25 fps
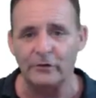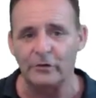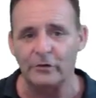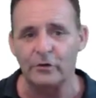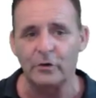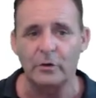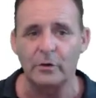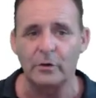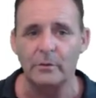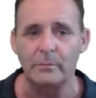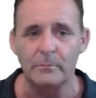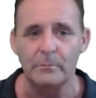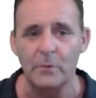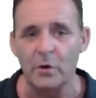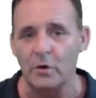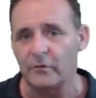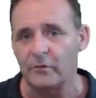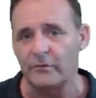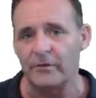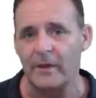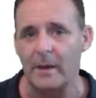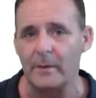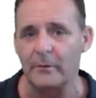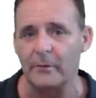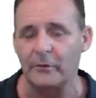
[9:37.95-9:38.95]
and you can
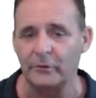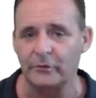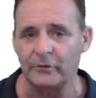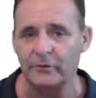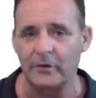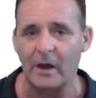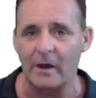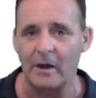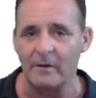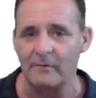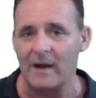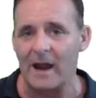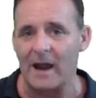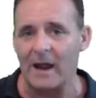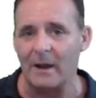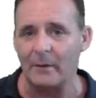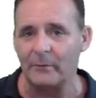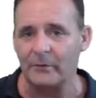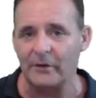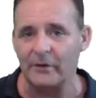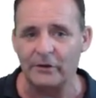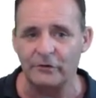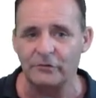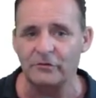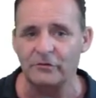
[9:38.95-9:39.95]
move those
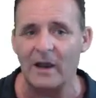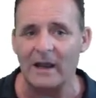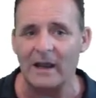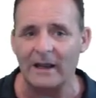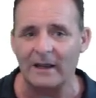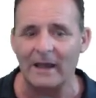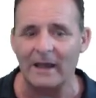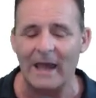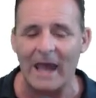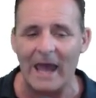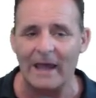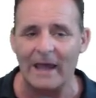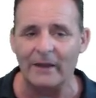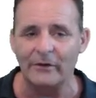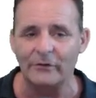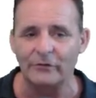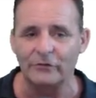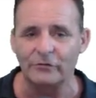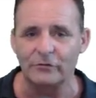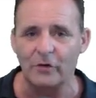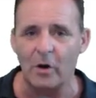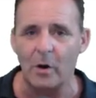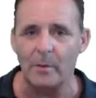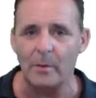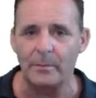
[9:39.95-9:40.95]
around the drag and
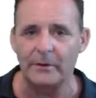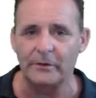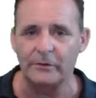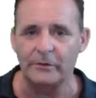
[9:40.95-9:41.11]
drop,